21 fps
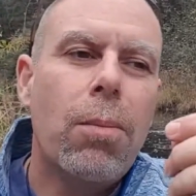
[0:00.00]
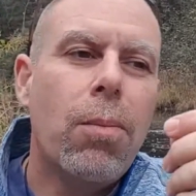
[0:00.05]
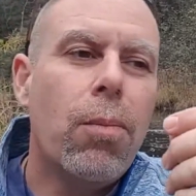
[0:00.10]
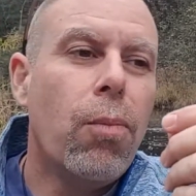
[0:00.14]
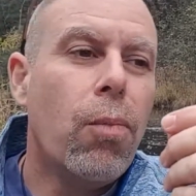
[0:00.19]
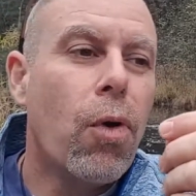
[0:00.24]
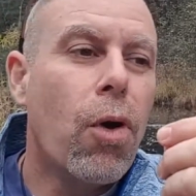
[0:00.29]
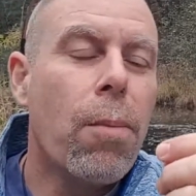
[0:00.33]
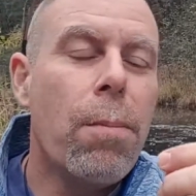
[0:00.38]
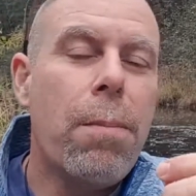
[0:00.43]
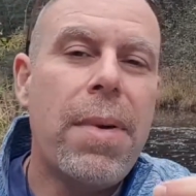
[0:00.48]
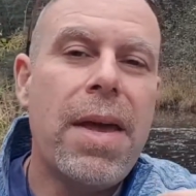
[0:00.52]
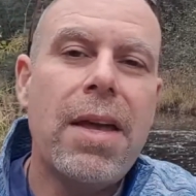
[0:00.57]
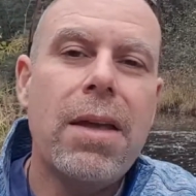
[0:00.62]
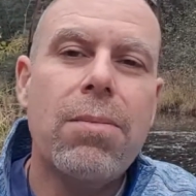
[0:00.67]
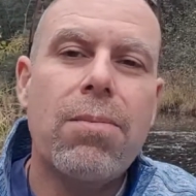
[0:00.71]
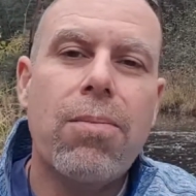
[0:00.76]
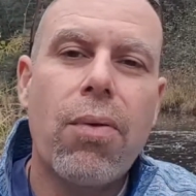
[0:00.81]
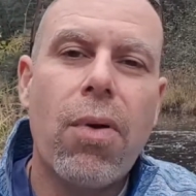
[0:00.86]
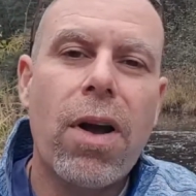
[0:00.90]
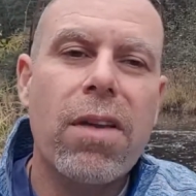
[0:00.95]
remain
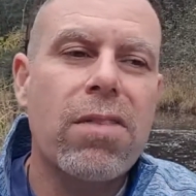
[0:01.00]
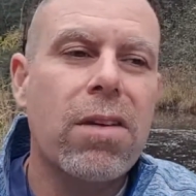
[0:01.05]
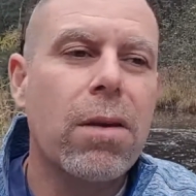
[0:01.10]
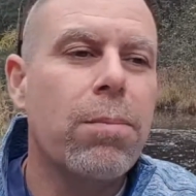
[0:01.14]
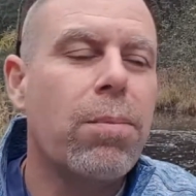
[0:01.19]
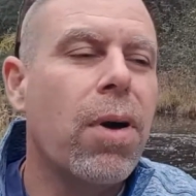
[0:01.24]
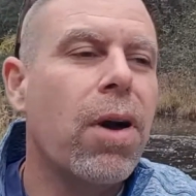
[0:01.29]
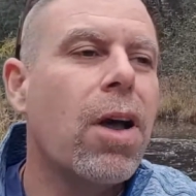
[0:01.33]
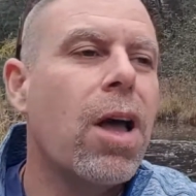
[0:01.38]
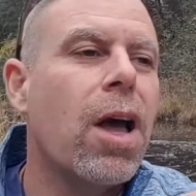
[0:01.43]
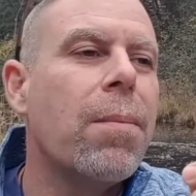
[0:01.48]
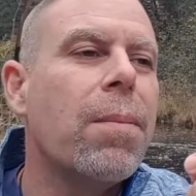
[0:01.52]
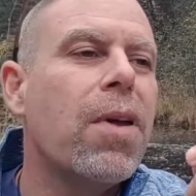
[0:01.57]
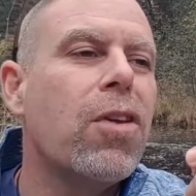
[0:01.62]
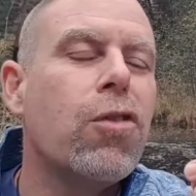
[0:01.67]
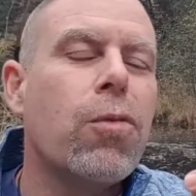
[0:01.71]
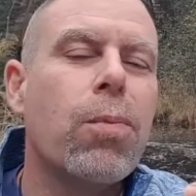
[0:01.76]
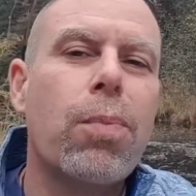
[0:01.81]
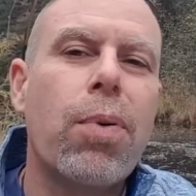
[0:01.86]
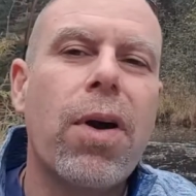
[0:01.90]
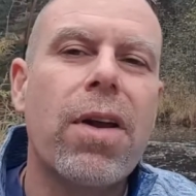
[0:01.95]
present, become
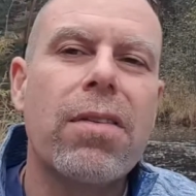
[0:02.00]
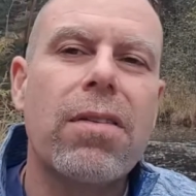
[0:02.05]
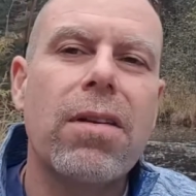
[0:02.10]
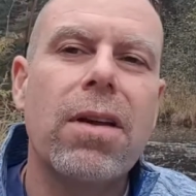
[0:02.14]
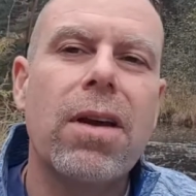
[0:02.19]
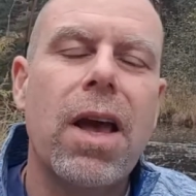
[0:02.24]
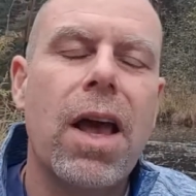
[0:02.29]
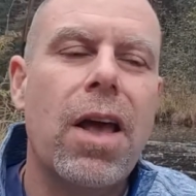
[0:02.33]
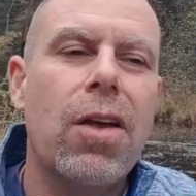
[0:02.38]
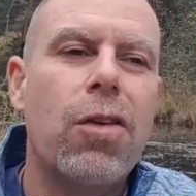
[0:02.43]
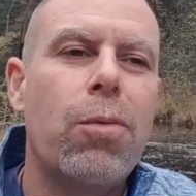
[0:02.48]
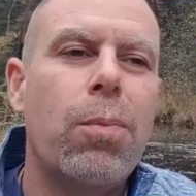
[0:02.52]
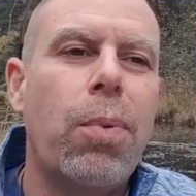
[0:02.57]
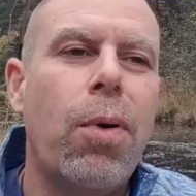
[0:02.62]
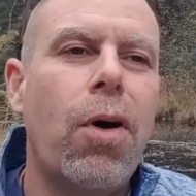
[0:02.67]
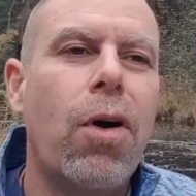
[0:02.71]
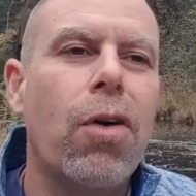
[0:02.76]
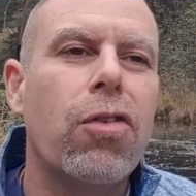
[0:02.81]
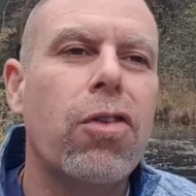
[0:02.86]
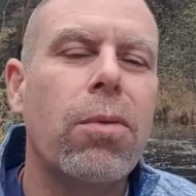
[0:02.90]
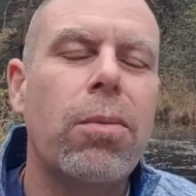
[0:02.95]
as present as
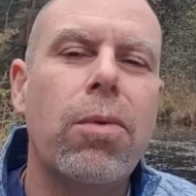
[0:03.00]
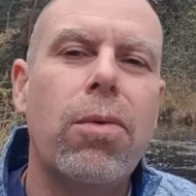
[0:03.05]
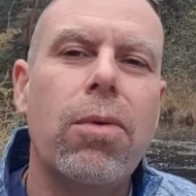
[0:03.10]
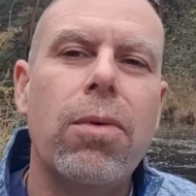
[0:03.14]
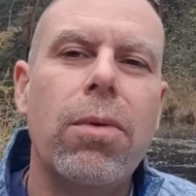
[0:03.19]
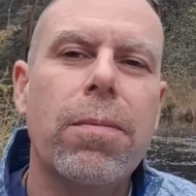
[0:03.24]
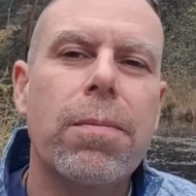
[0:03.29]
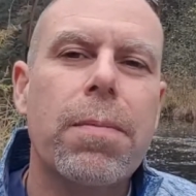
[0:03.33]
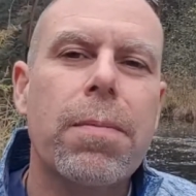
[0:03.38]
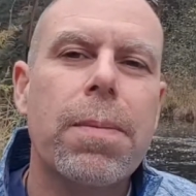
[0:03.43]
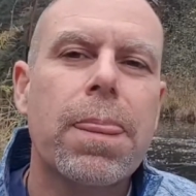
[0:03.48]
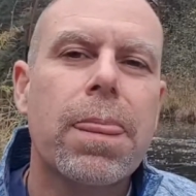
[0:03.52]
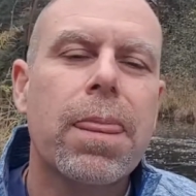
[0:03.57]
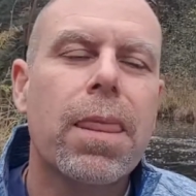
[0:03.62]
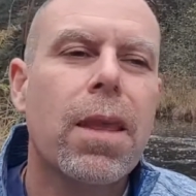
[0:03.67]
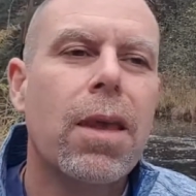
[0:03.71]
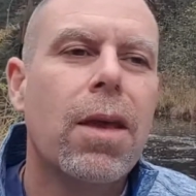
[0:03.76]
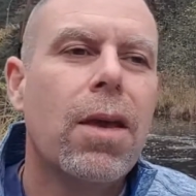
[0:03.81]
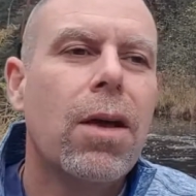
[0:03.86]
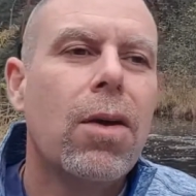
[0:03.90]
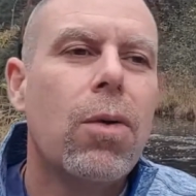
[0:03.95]
possible,
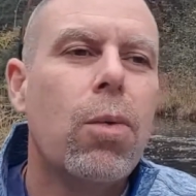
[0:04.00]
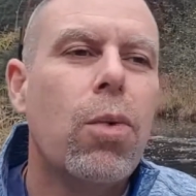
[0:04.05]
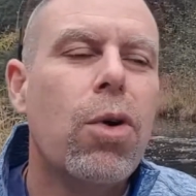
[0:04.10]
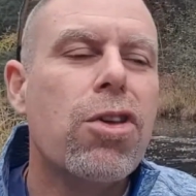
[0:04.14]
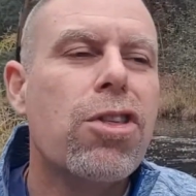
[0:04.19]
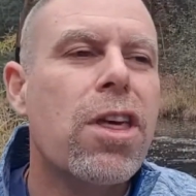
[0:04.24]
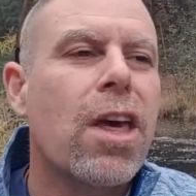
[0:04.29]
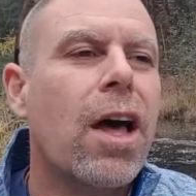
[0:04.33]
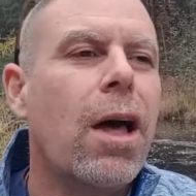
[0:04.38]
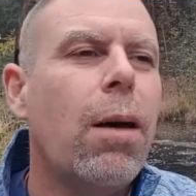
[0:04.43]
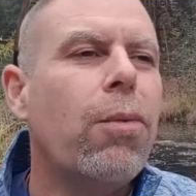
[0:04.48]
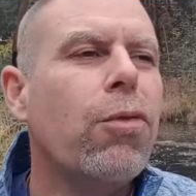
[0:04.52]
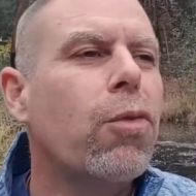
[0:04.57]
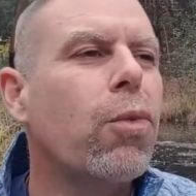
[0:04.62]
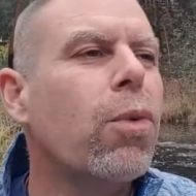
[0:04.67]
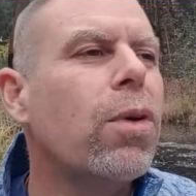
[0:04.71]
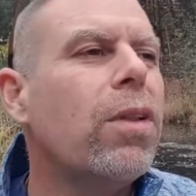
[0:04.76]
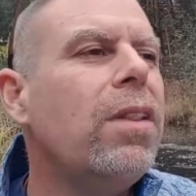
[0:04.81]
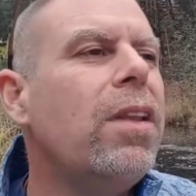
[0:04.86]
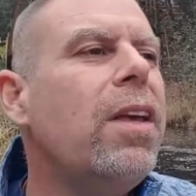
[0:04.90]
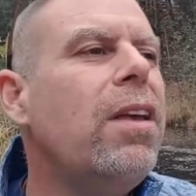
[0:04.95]
which helps
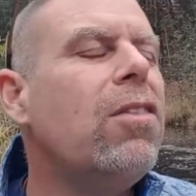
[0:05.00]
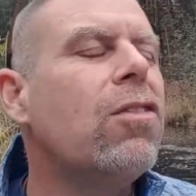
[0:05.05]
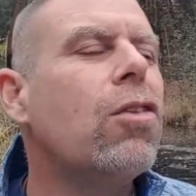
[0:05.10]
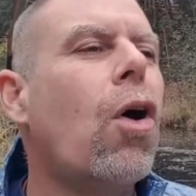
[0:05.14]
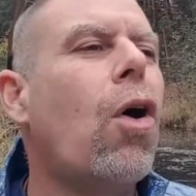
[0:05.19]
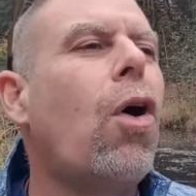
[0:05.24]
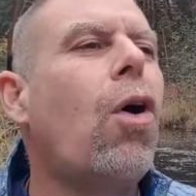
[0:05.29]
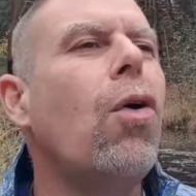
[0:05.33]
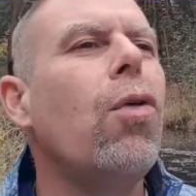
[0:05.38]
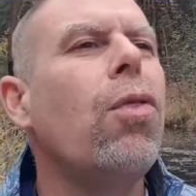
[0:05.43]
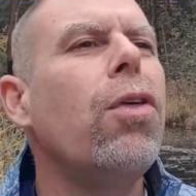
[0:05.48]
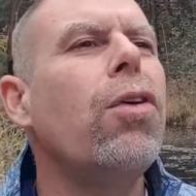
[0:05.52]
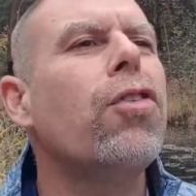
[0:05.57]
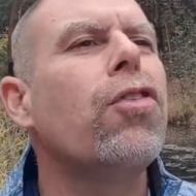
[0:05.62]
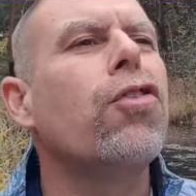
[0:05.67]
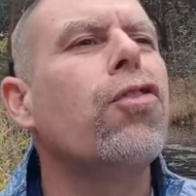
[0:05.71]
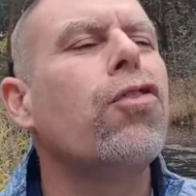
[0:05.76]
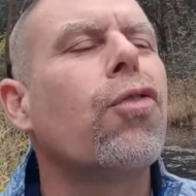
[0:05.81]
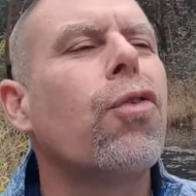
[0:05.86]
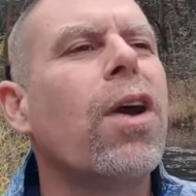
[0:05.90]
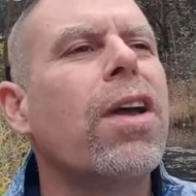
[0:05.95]
release all the
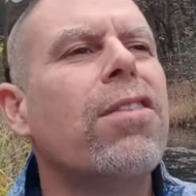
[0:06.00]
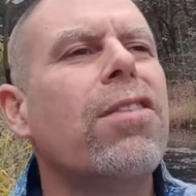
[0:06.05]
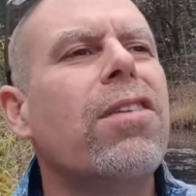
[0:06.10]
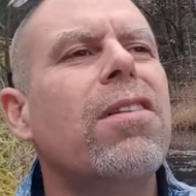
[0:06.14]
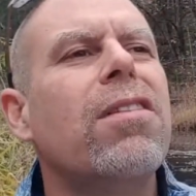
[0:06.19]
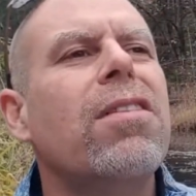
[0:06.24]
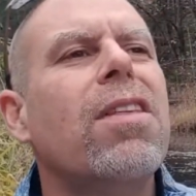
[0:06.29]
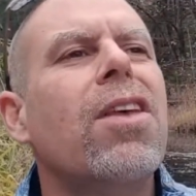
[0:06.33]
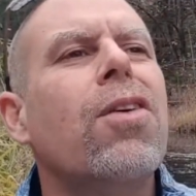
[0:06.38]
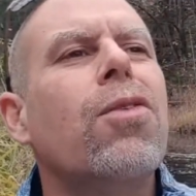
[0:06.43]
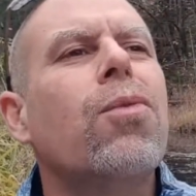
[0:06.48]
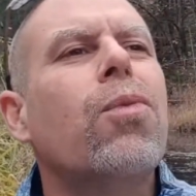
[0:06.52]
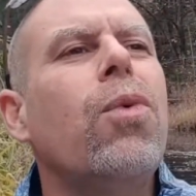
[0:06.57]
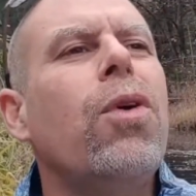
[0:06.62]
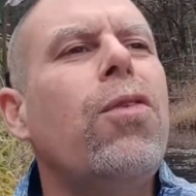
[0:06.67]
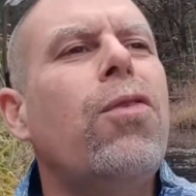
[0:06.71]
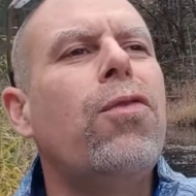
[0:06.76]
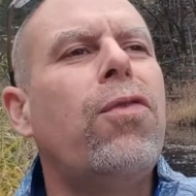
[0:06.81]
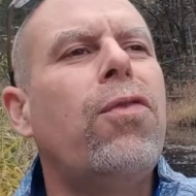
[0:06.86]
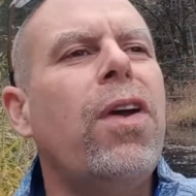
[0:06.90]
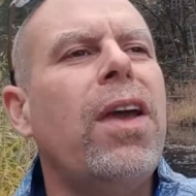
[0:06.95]
stresses that we
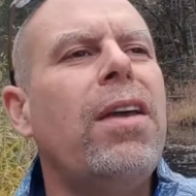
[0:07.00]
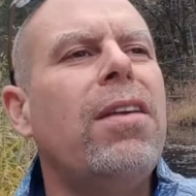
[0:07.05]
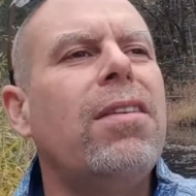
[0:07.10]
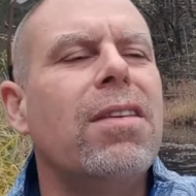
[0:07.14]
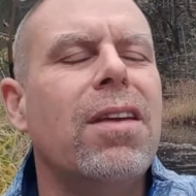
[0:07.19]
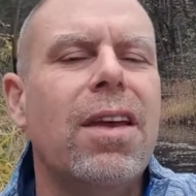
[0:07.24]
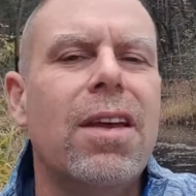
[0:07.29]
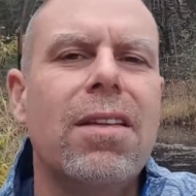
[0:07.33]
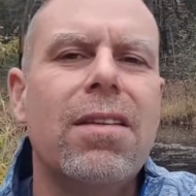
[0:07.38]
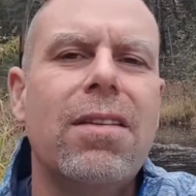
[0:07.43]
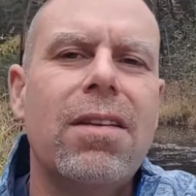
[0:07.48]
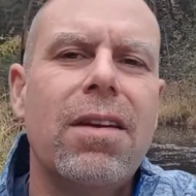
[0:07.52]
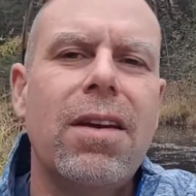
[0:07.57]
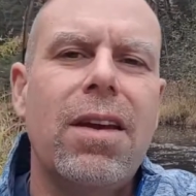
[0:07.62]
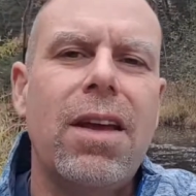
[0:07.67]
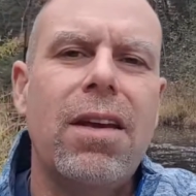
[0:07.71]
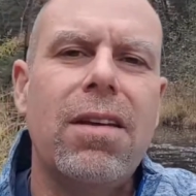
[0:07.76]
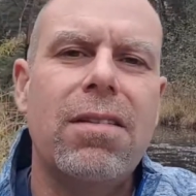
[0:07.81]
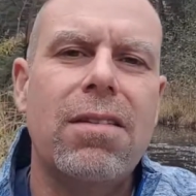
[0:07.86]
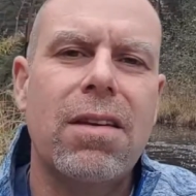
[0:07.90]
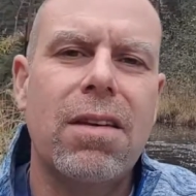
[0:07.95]
face in
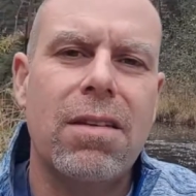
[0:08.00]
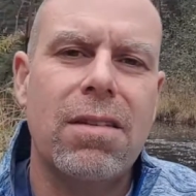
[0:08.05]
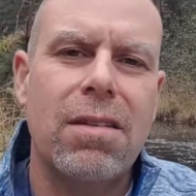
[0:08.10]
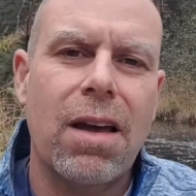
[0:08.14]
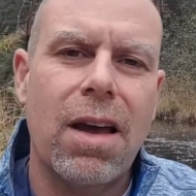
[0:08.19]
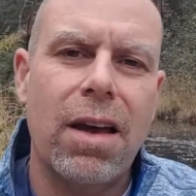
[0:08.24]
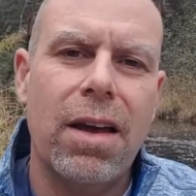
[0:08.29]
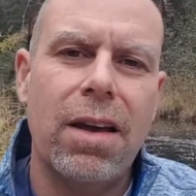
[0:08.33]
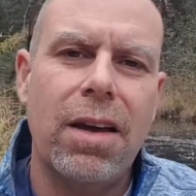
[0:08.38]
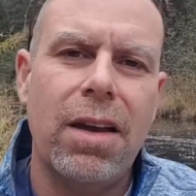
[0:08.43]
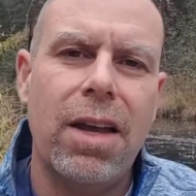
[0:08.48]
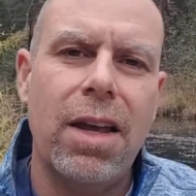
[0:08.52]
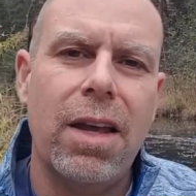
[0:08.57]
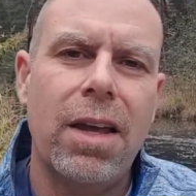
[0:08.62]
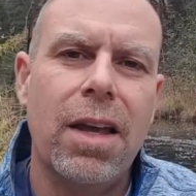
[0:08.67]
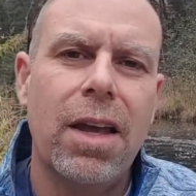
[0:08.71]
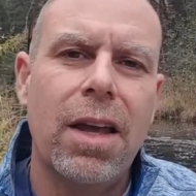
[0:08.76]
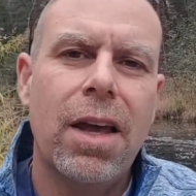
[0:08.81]
today's society.